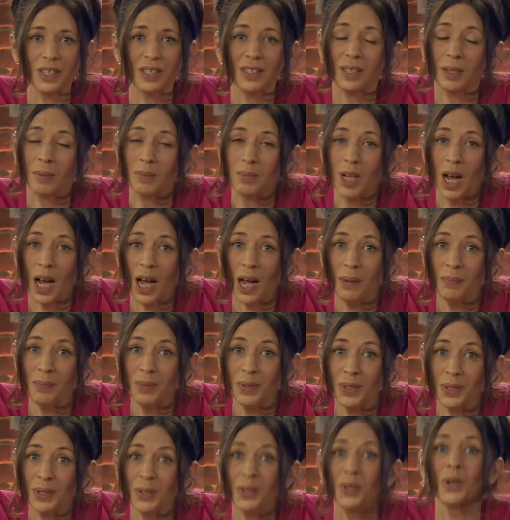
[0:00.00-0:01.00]
And
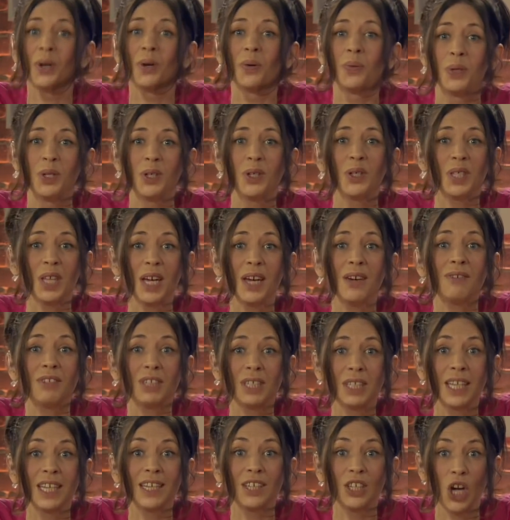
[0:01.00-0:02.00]
sometimes we just have
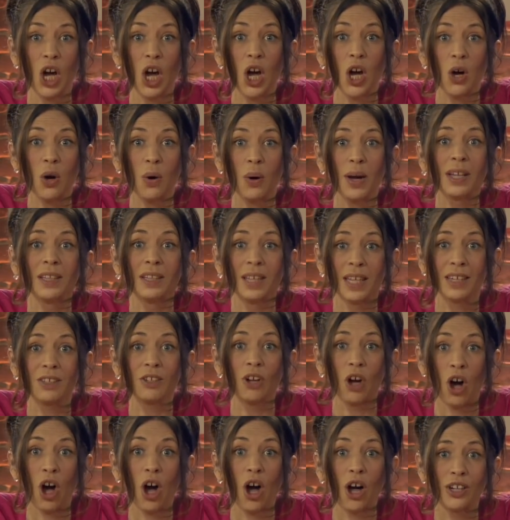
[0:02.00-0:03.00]
to let go and let
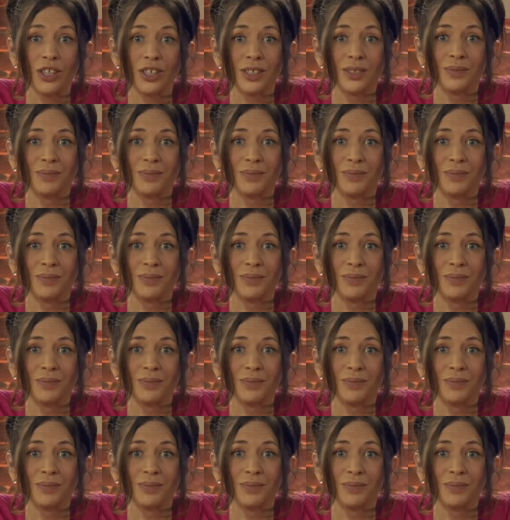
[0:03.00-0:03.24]
God.